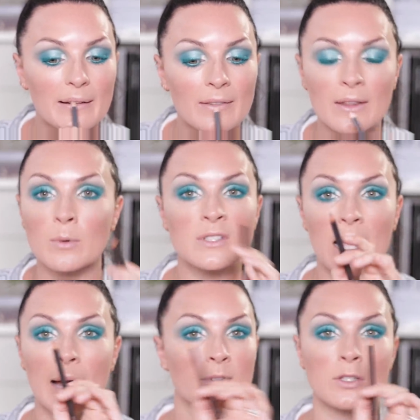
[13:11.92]
There was
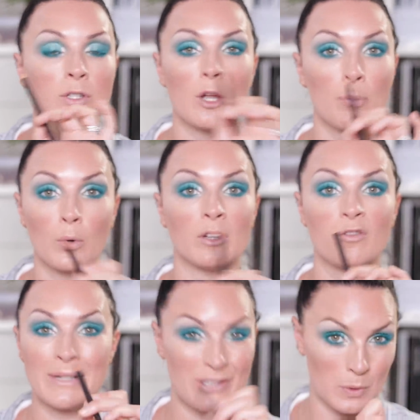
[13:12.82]
absolutely no point
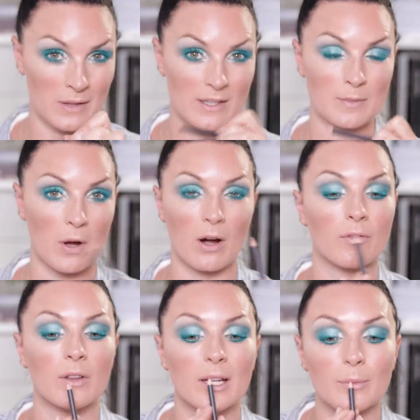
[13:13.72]
of me doing this part
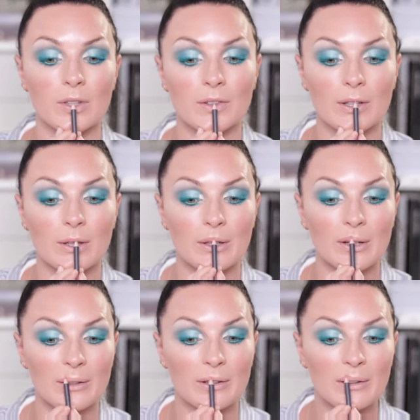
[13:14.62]
of the lip, just so you
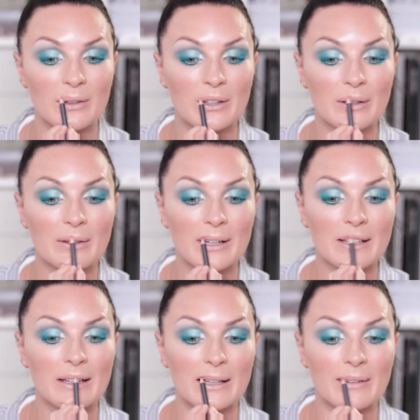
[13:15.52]
know. I
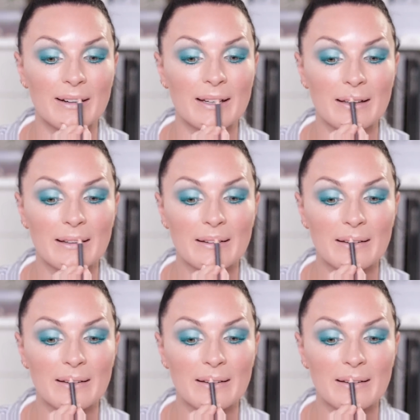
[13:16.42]
did it anyway.